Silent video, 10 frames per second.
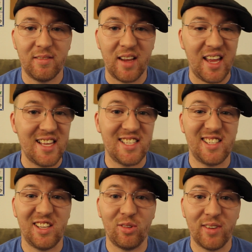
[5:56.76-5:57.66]
He's
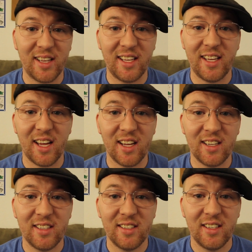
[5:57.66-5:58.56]
still really
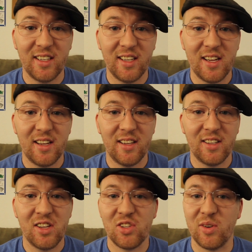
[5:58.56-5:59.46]
young,
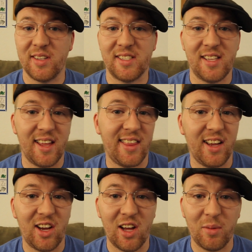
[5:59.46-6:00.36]
so it's
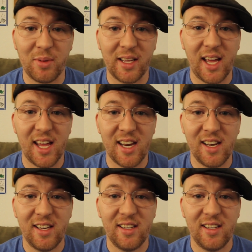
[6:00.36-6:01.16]
nothing complicated.